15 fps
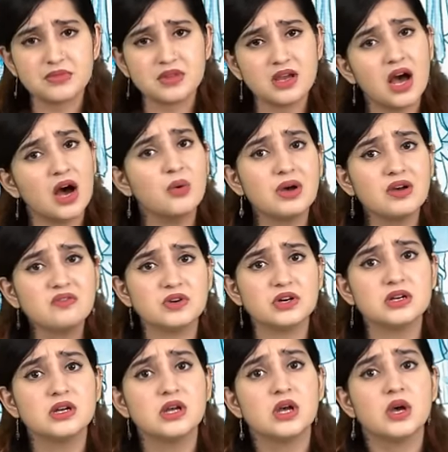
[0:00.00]

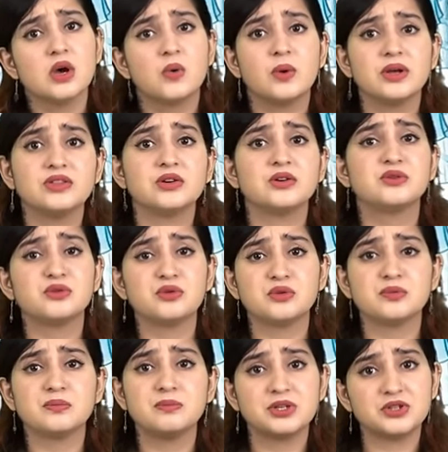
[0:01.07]
However, when the
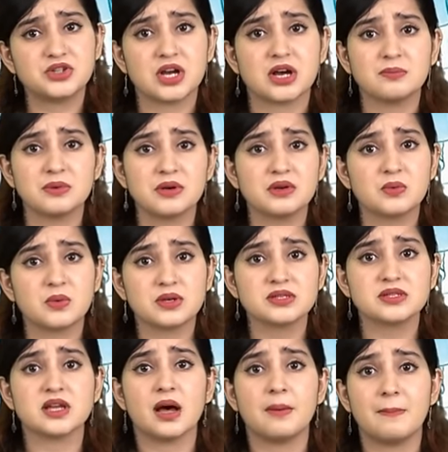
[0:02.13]
groom Bishamber
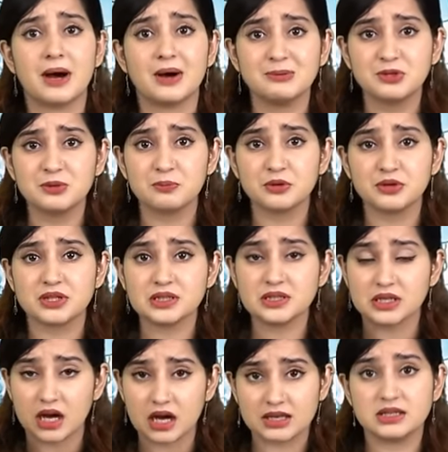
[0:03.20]
was about to put the
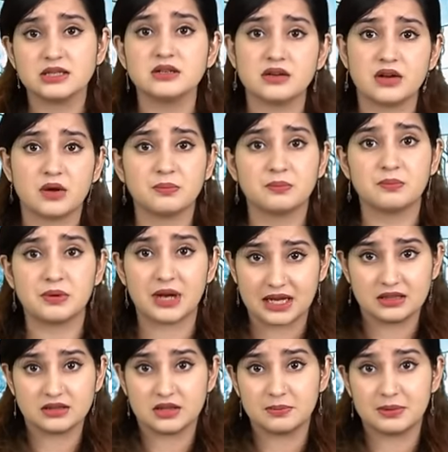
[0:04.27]
garland around
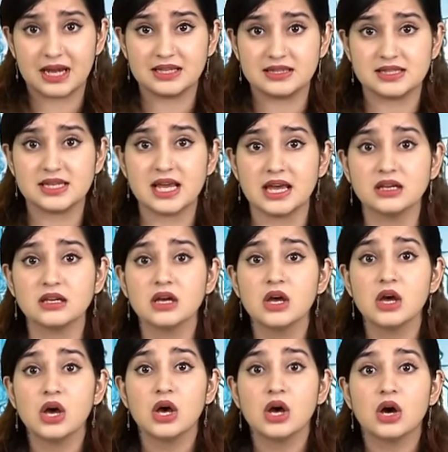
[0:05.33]
the bride's neck,
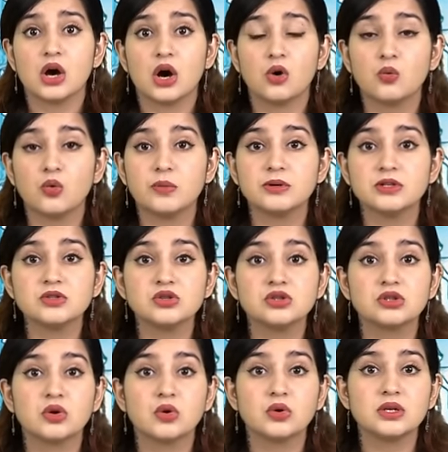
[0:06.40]
a woman
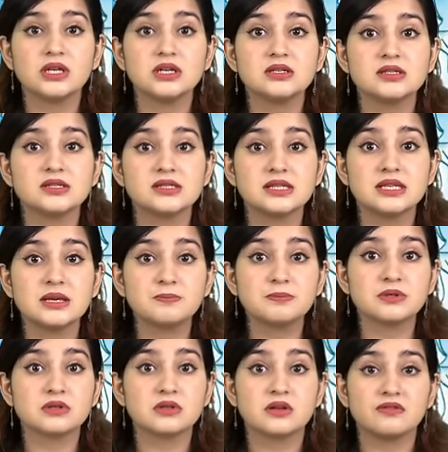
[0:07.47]
slowly
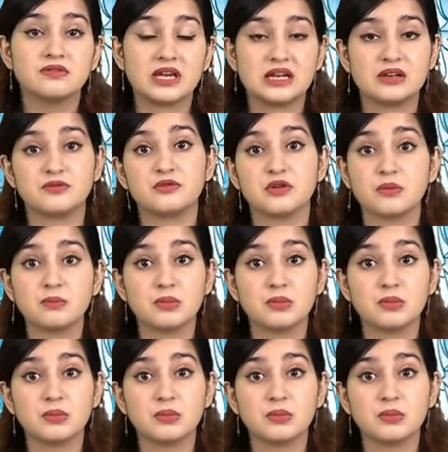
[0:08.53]
slipped the veil from